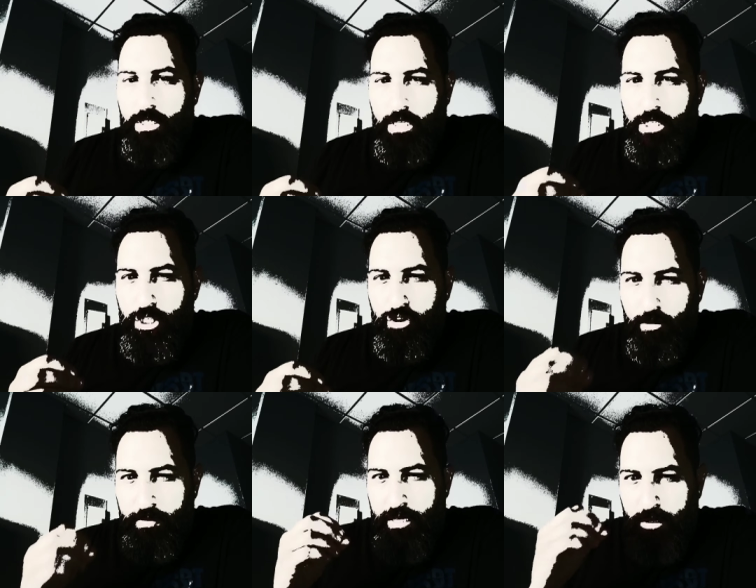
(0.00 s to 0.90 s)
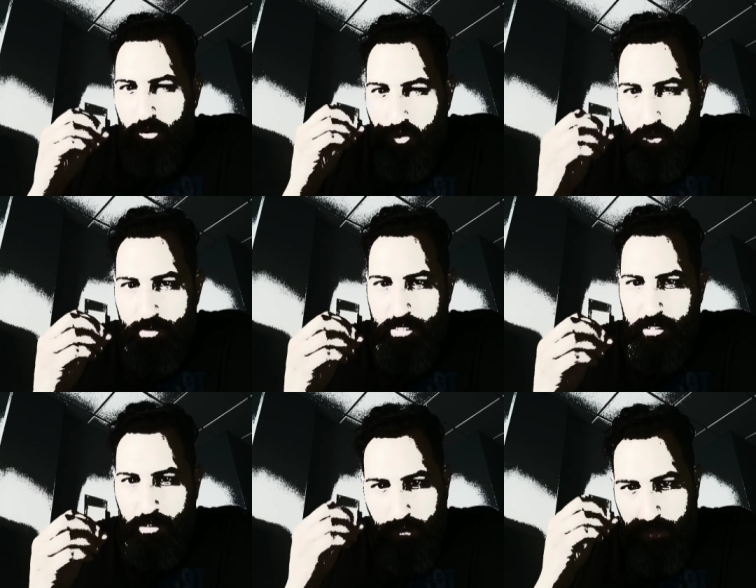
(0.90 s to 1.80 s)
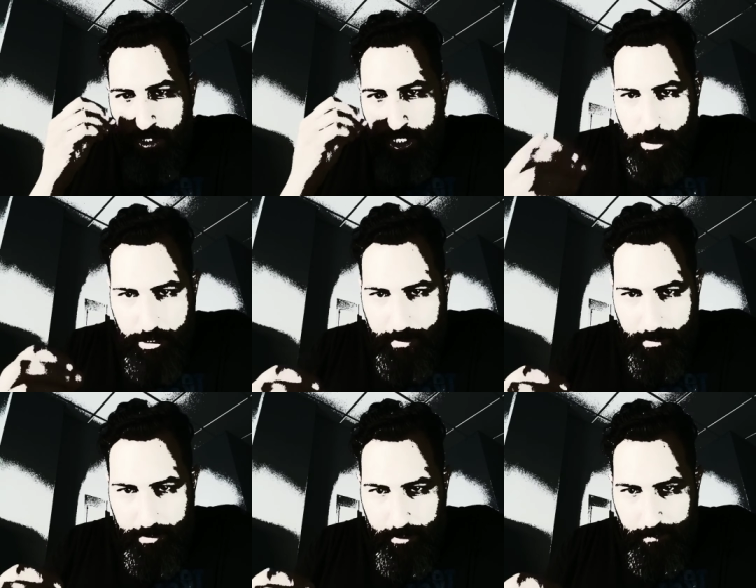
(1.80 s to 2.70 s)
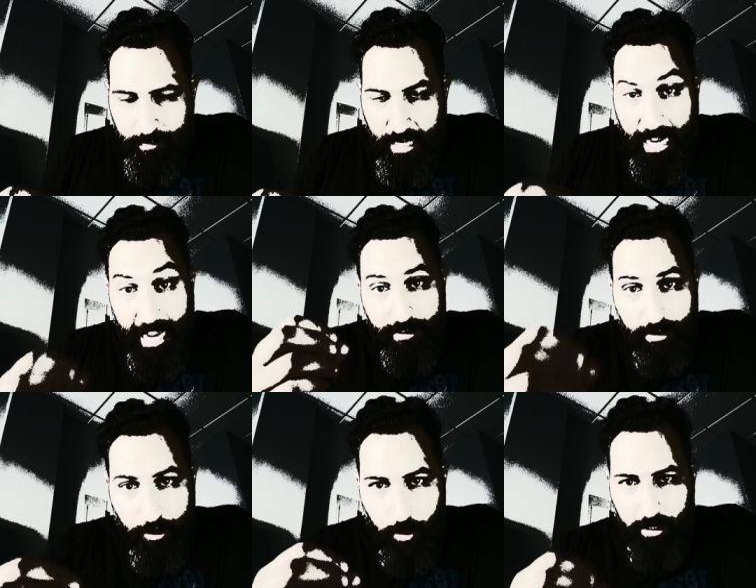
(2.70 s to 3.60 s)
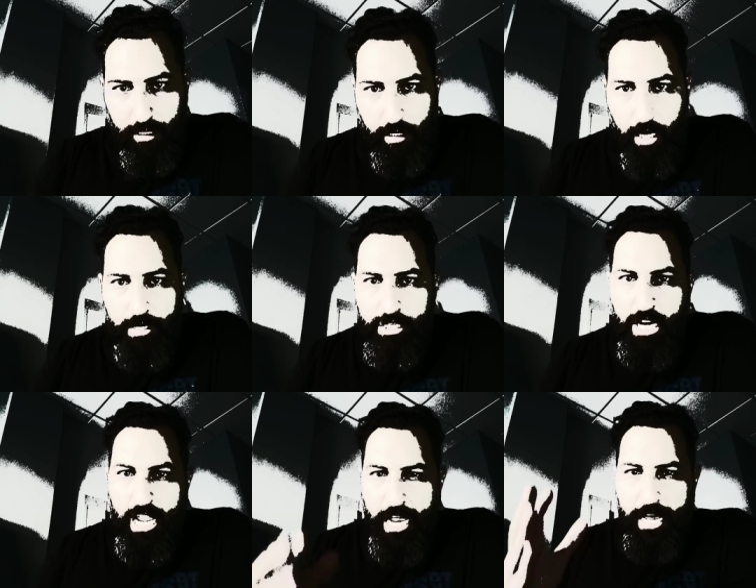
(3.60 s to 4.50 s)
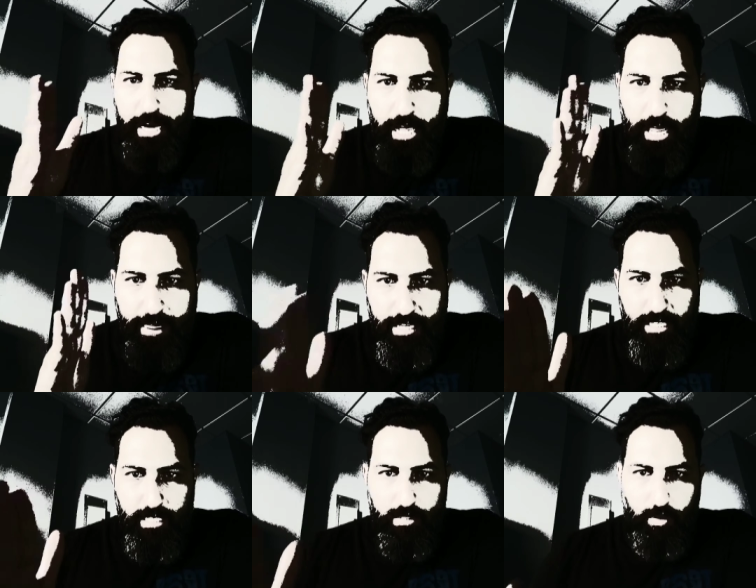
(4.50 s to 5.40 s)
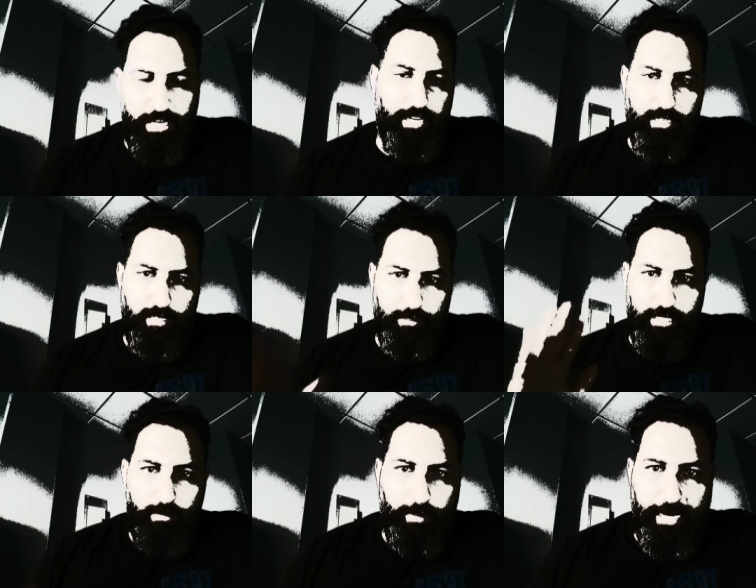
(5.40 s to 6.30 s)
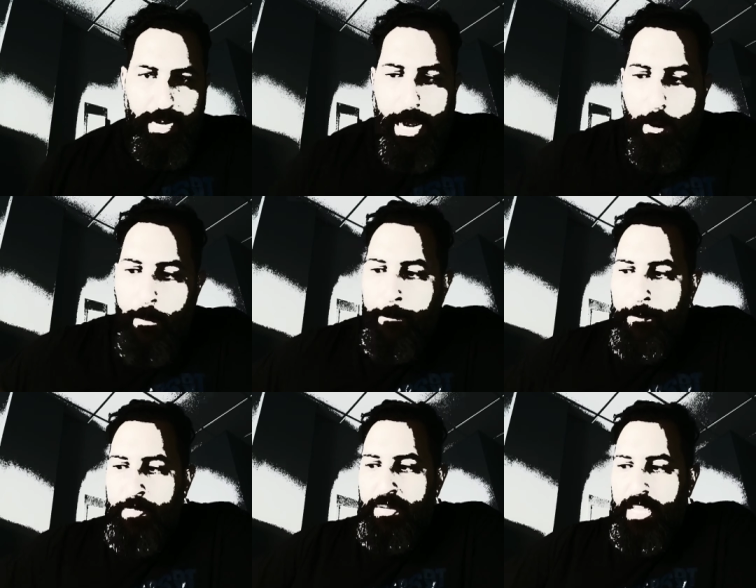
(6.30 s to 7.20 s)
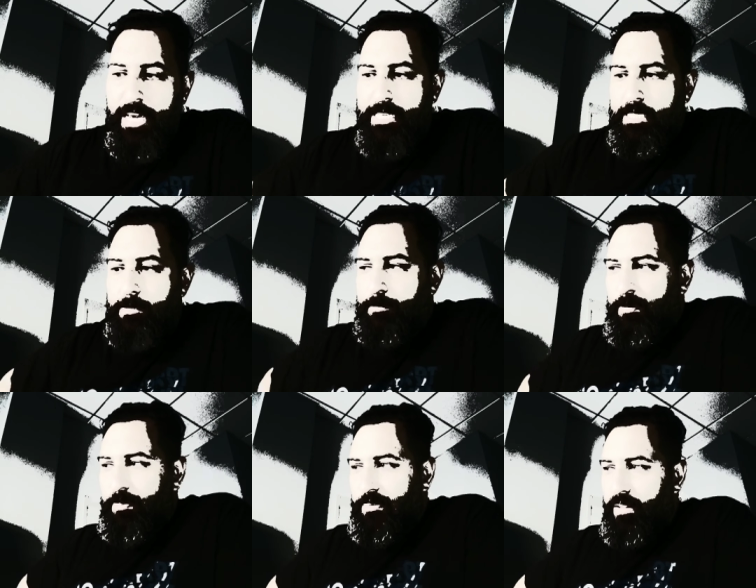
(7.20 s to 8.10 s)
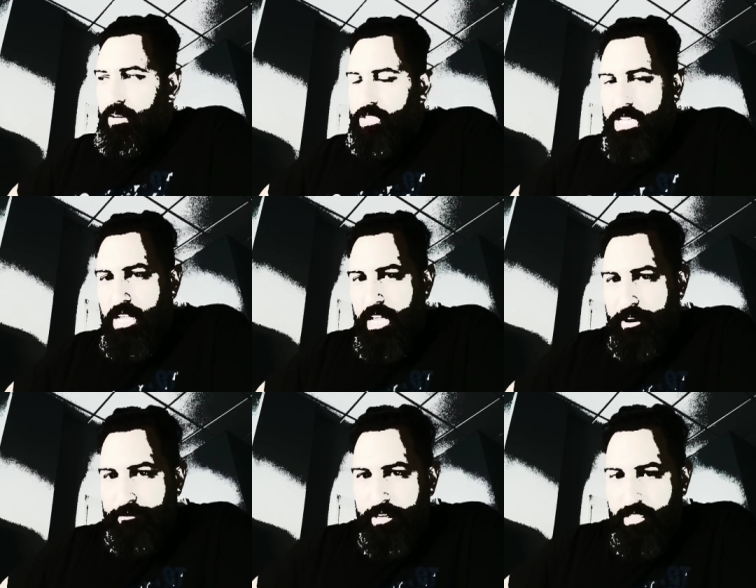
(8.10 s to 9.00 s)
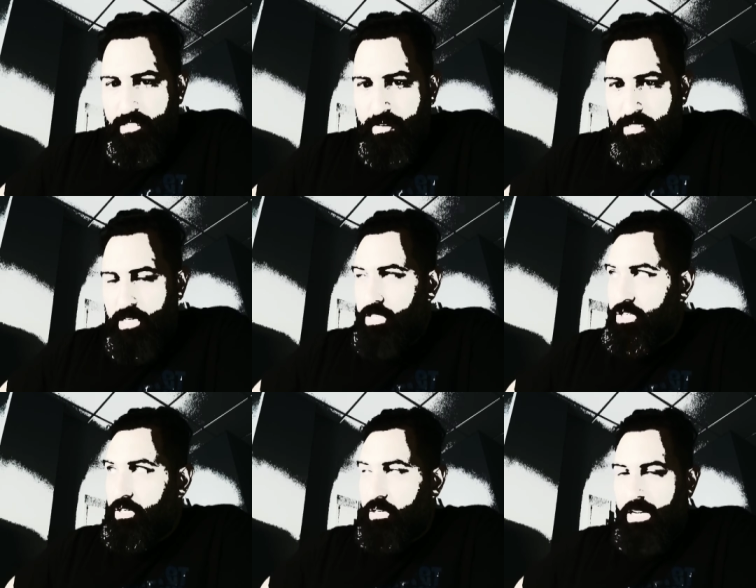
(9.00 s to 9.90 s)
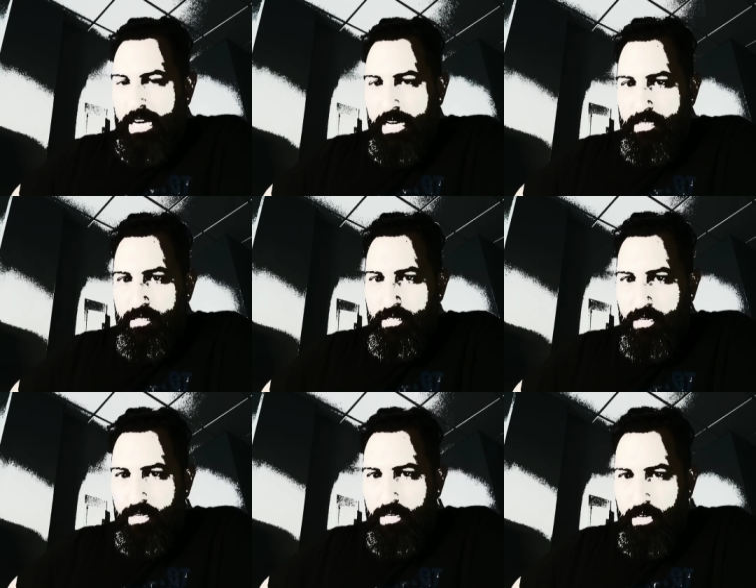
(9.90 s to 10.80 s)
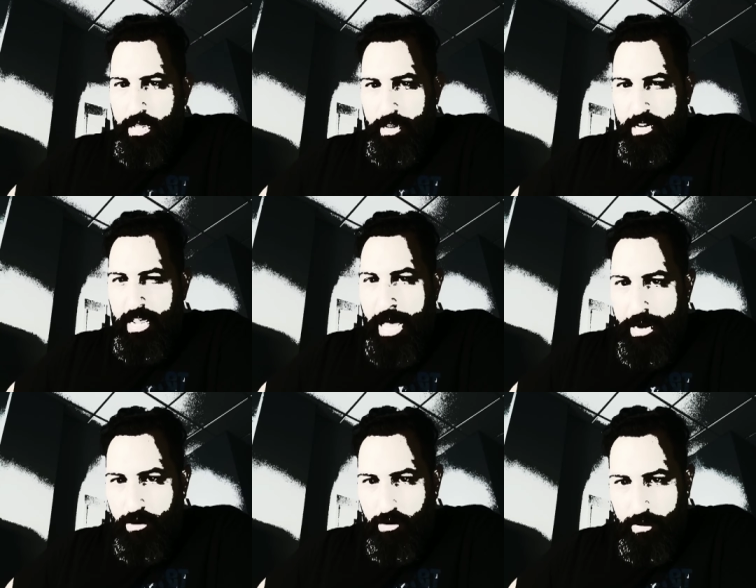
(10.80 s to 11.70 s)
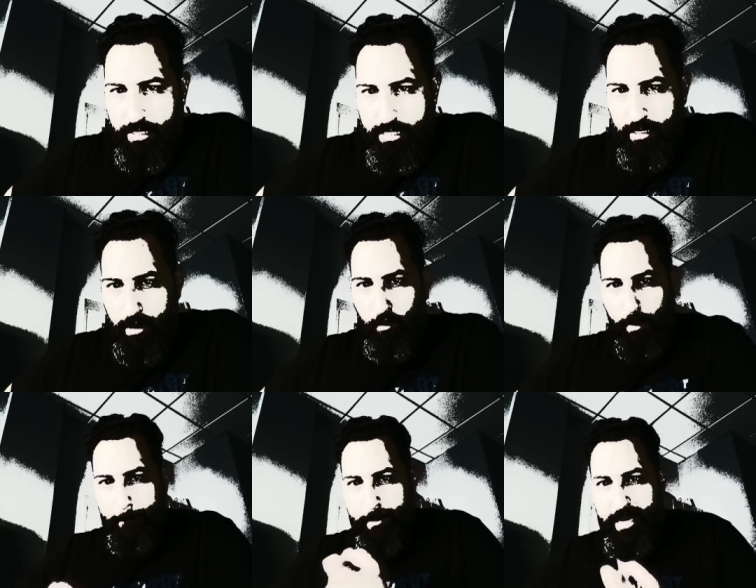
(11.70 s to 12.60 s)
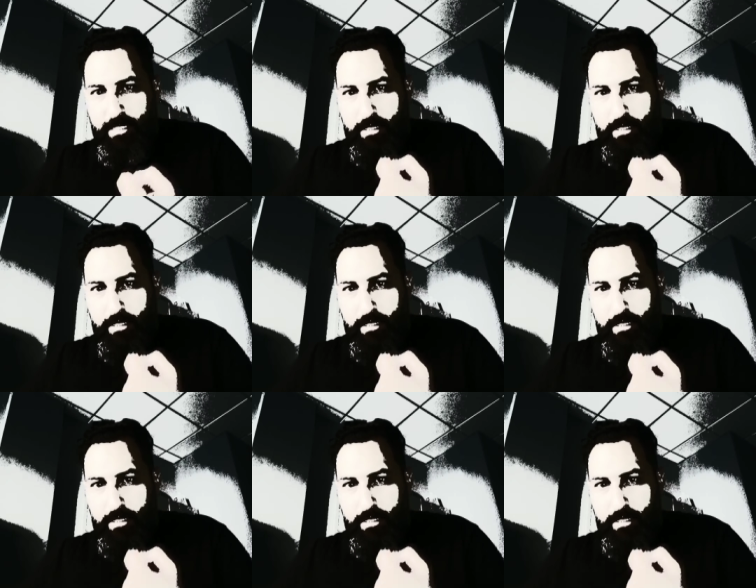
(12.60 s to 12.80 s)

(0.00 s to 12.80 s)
contributed enormously to the Jewish people and to the world at large, and this is what it is. I'm going to explain it now. You see, every civilization has categories of what makes a